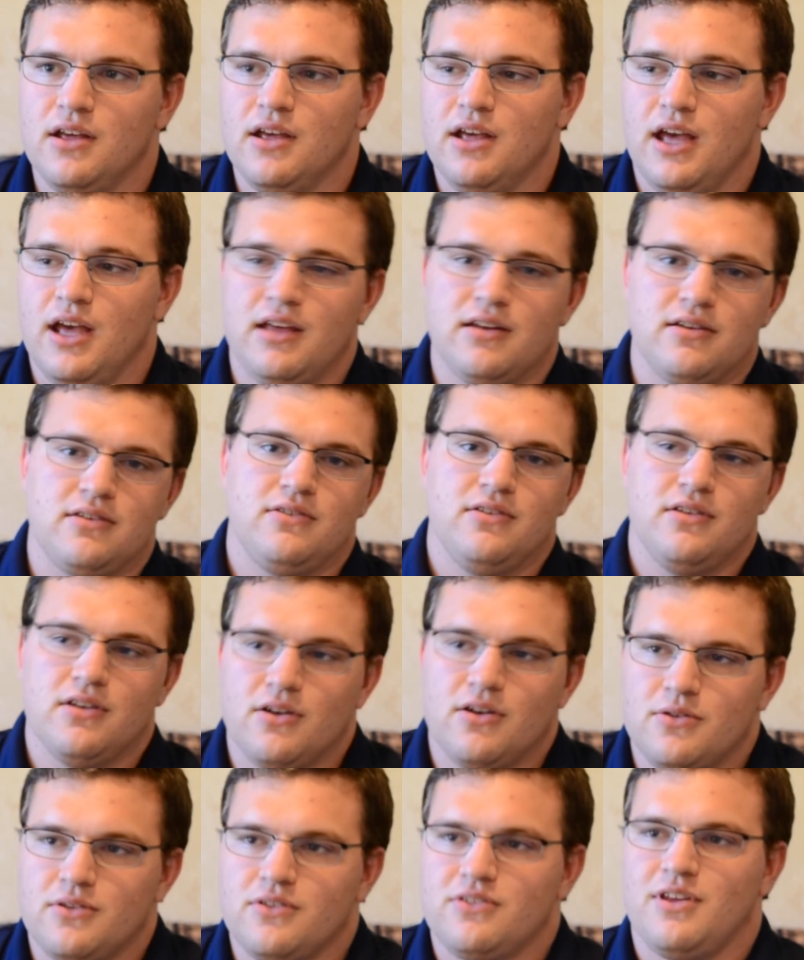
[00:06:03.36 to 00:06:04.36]
And,
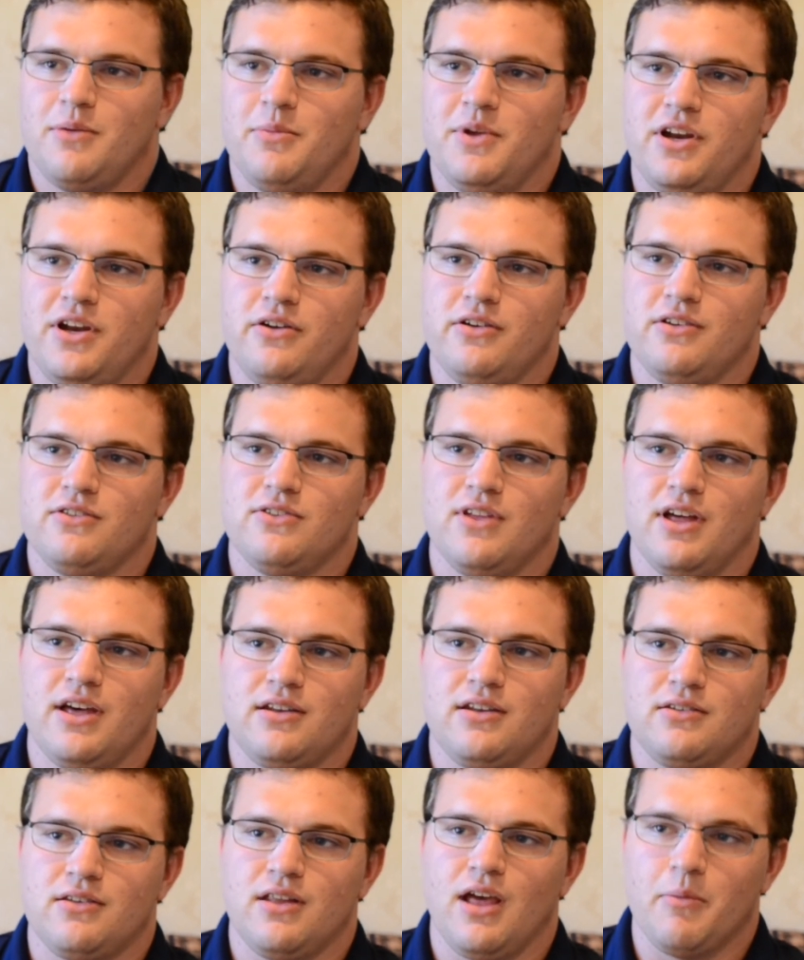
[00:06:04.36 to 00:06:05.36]
the seminary is
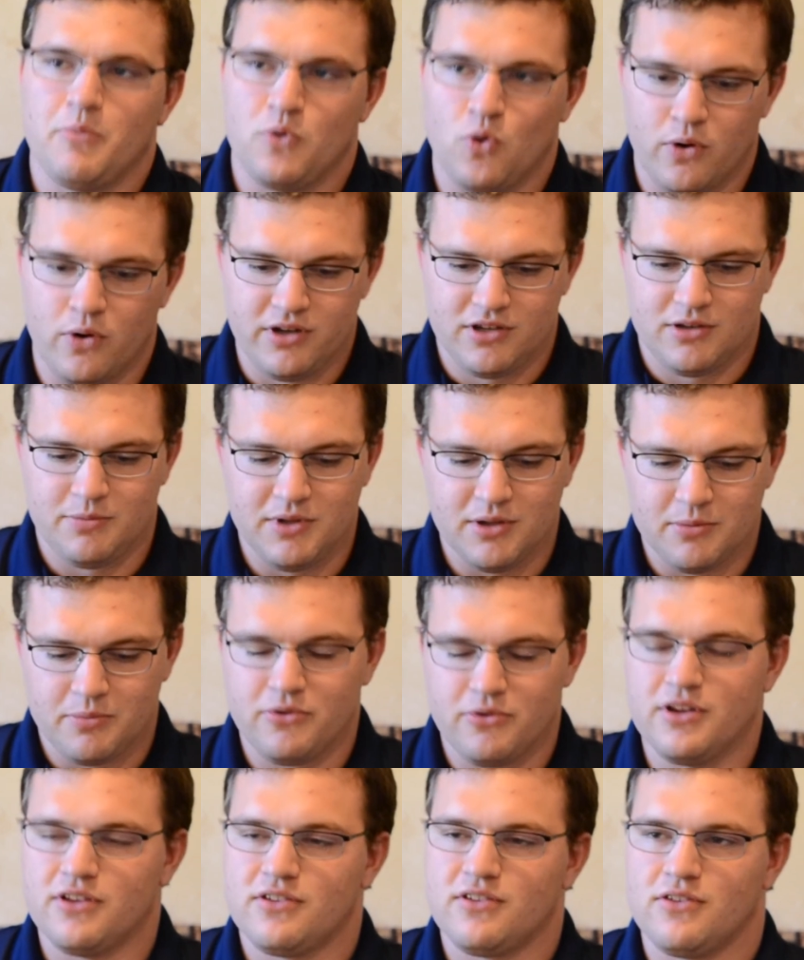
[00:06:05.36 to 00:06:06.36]
not, I'm going to be a
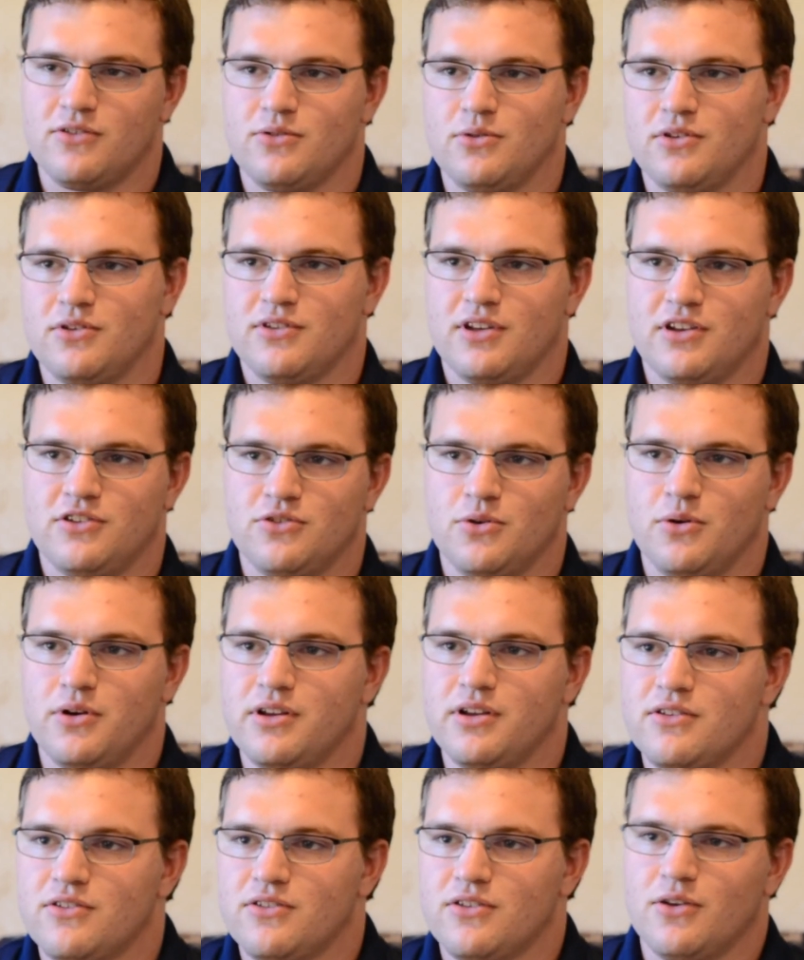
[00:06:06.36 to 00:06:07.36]
priest as soon as I
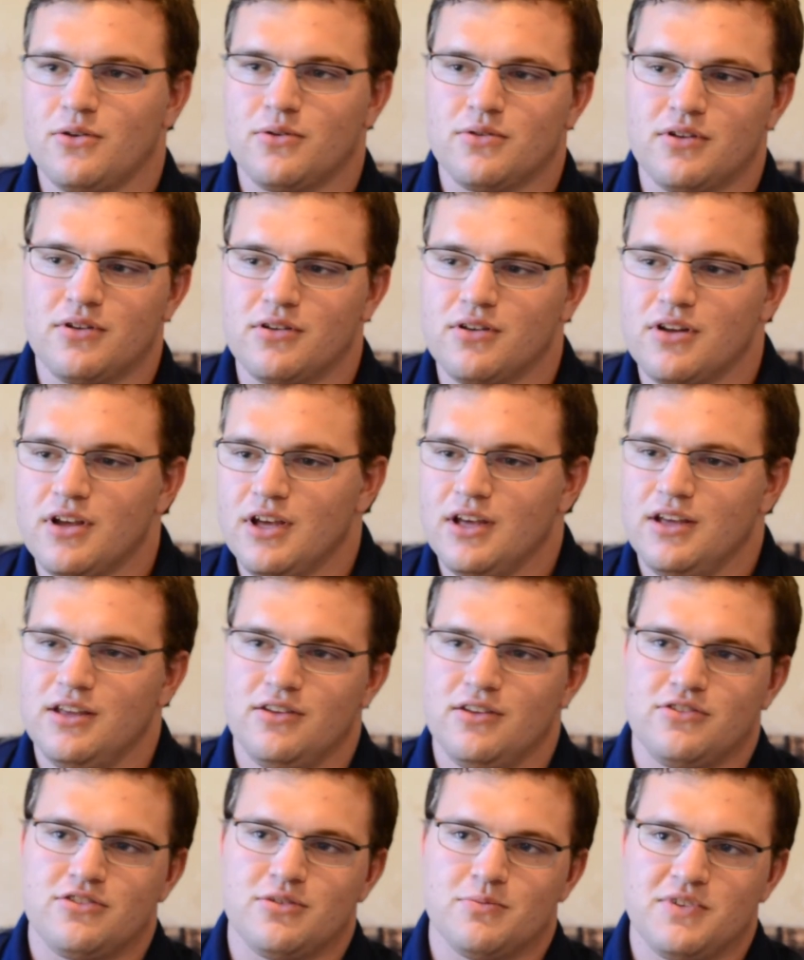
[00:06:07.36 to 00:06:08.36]
join, so
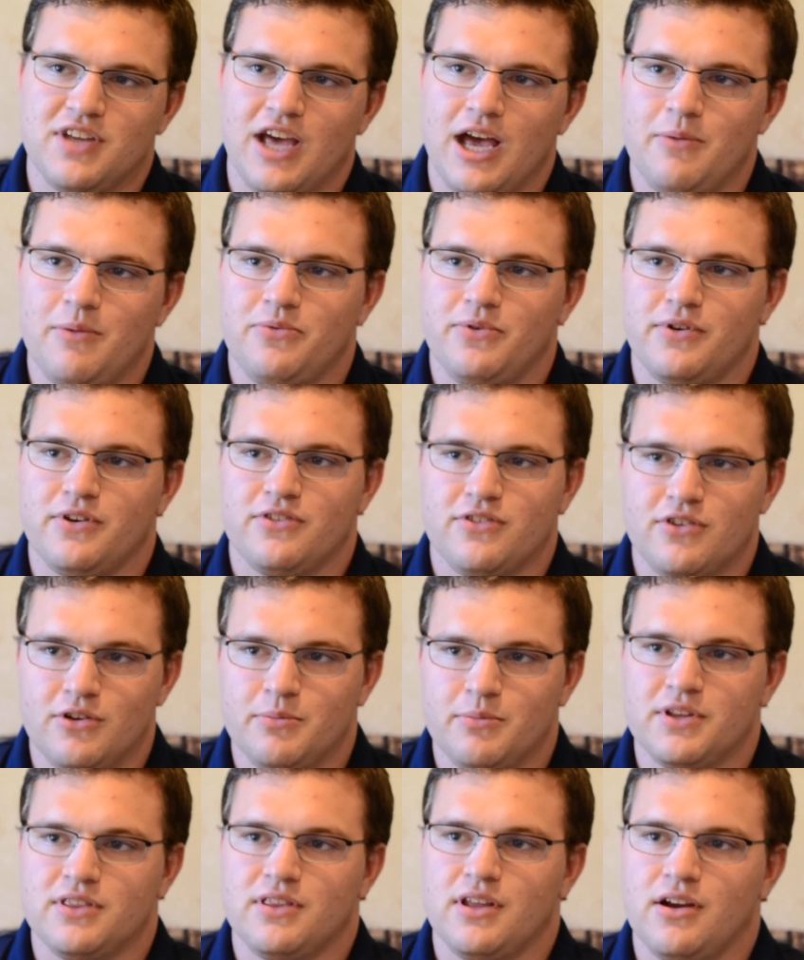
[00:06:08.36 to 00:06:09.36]
there's some time for
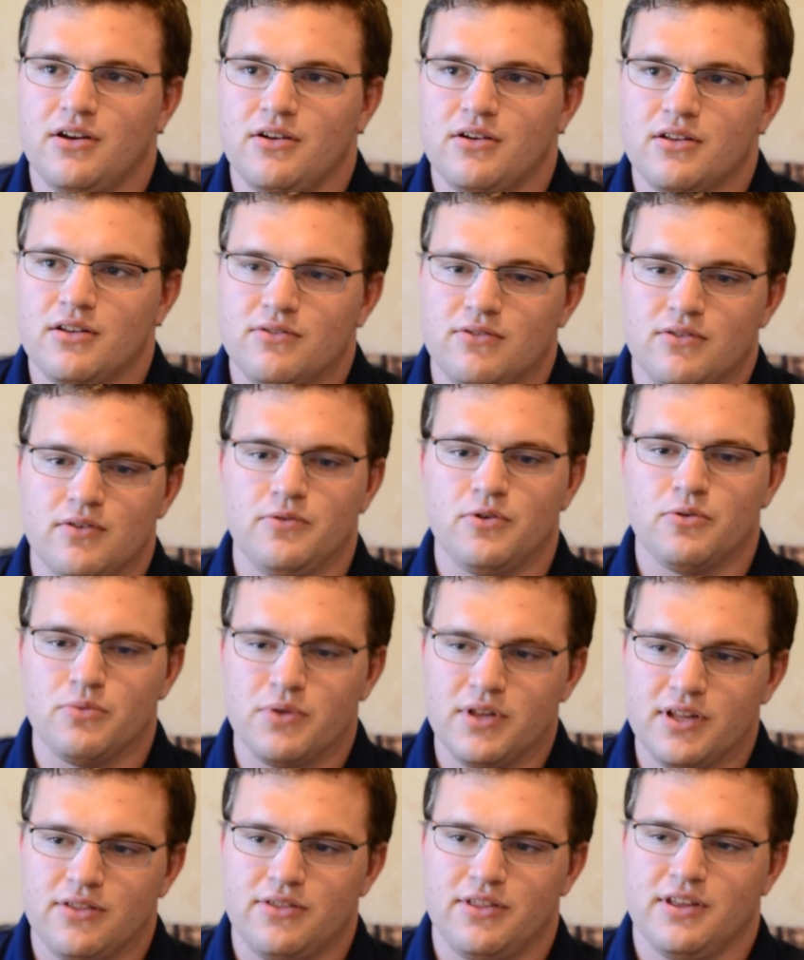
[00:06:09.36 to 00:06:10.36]
discernment there. And if you're
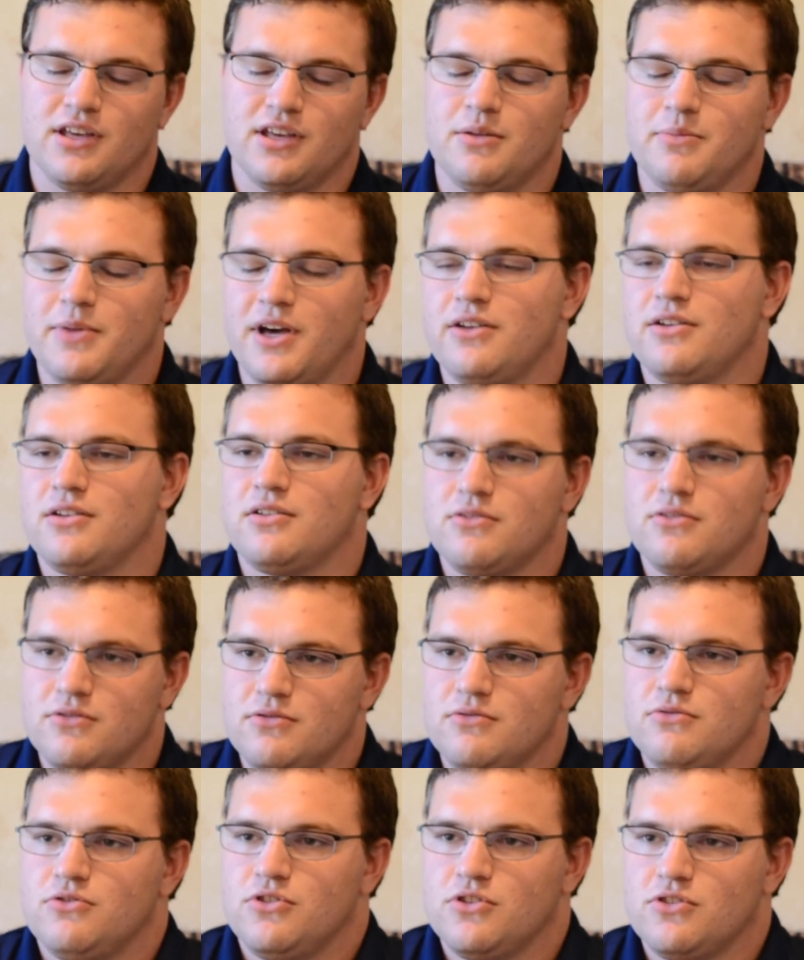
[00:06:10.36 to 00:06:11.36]
really thinking about it,
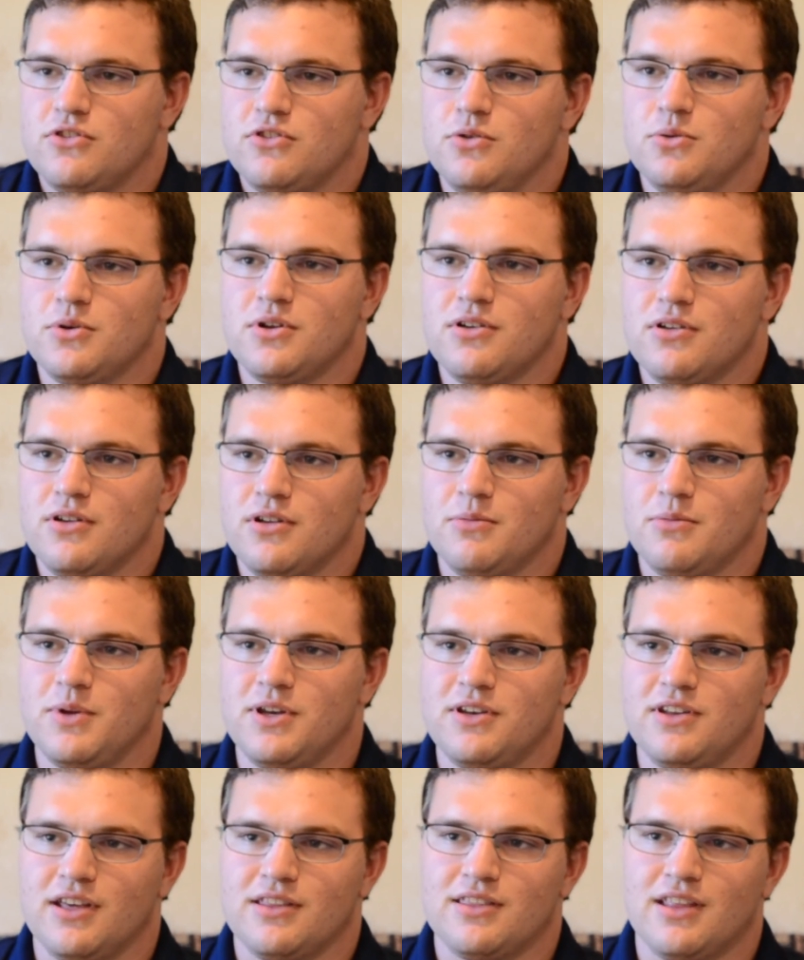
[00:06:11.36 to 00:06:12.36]
just do it. I mean,
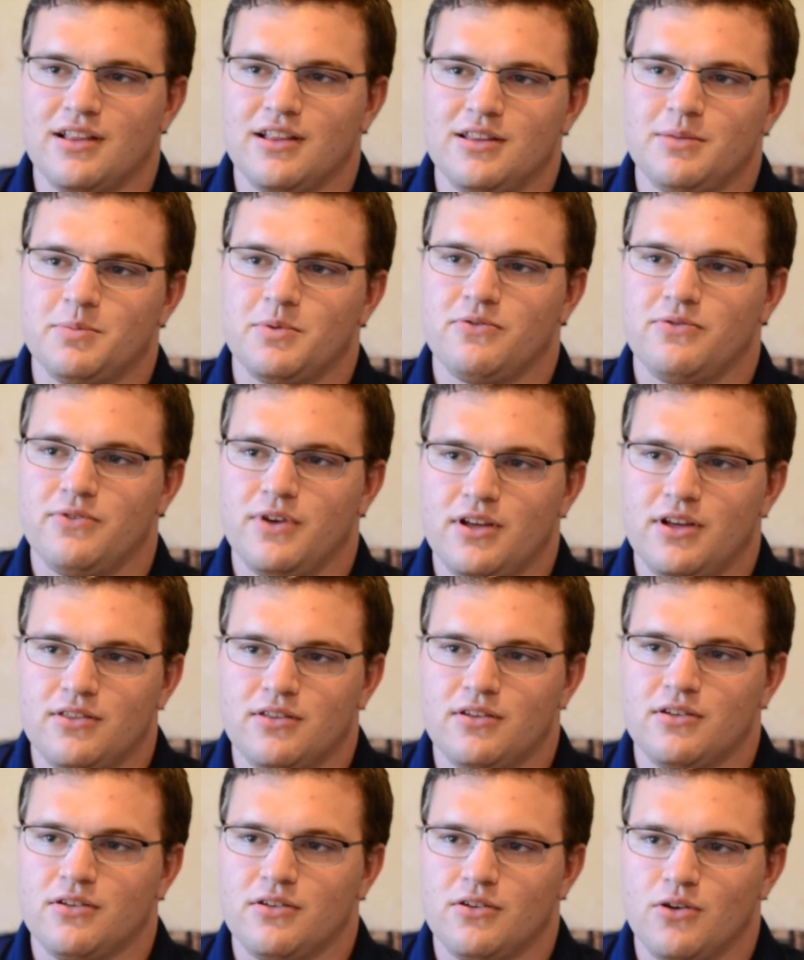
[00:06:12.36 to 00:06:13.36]
take that leap of faith
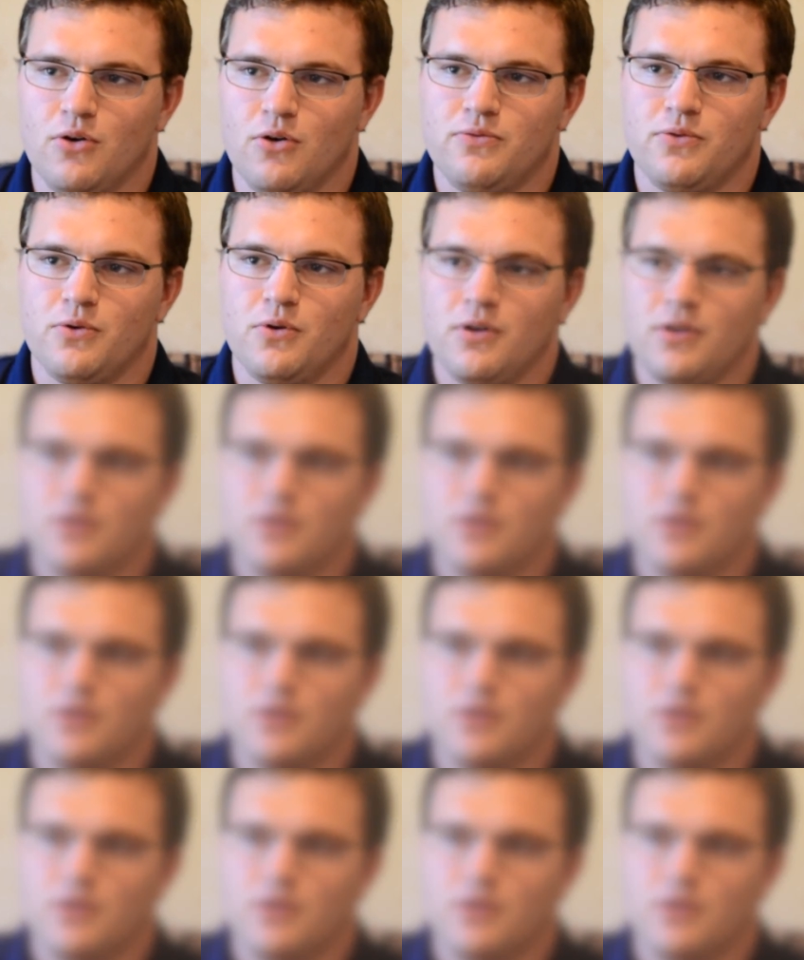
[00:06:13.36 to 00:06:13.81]
and go for it.